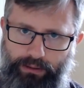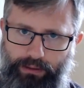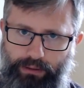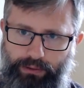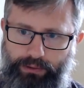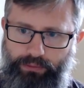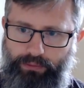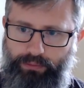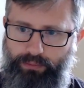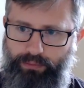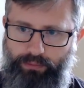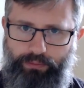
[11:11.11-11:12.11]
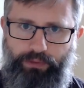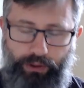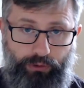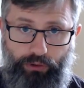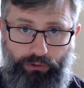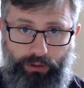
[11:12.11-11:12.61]
on
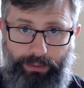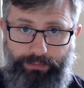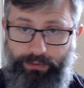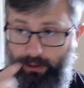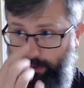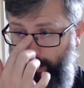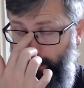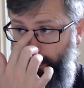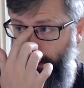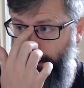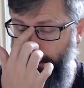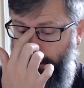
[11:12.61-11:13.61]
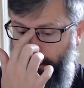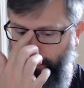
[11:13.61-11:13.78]
Photoshop, for example,